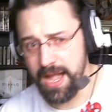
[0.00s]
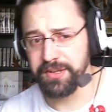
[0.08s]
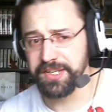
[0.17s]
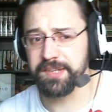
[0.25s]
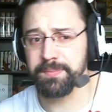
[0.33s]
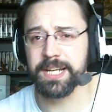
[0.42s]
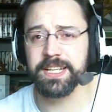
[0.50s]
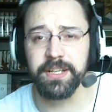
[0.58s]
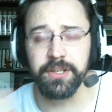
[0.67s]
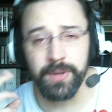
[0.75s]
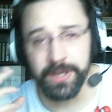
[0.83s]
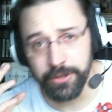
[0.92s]
I was
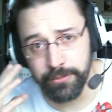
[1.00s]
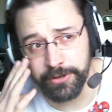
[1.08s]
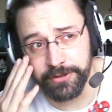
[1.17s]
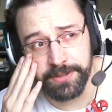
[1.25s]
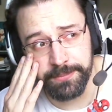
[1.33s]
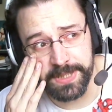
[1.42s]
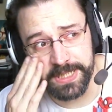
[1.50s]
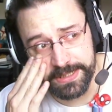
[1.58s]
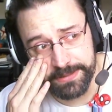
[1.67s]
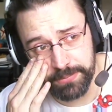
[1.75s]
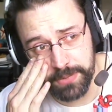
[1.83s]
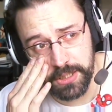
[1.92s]
expecting doing Uber to
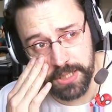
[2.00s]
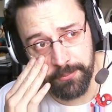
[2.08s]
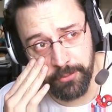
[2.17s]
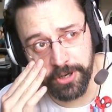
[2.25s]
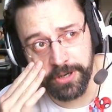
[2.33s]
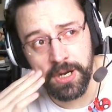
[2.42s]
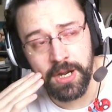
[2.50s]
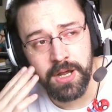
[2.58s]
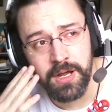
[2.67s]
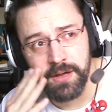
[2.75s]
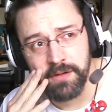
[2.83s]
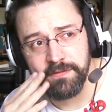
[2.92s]
be a lot more
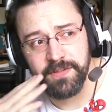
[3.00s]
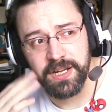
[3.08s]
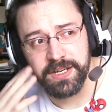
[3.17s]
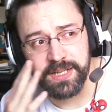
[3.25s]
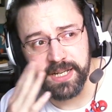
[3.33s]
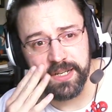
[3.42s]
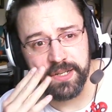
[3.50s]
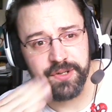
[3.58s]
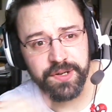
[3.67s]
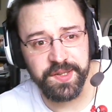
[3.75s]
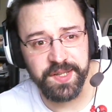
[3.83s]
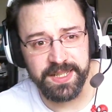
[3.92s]
fun and
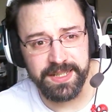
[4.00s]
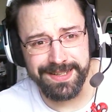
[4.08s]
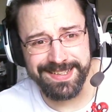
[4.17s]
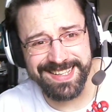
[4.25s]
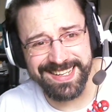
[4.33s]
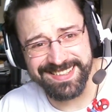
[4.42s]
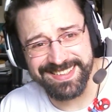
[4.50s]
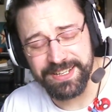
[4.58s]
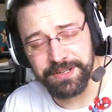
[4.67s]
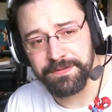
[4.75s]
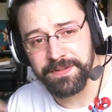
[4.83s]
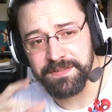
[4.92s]
interesting, and instead it's
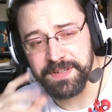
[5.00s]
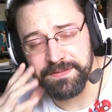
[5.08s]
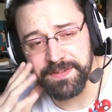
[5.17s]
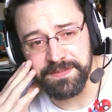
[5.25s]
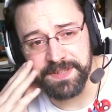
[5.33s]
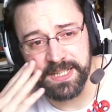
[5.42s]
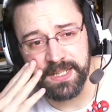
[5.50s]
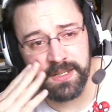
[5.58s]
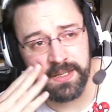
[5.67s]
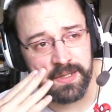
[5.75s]
like 50-50.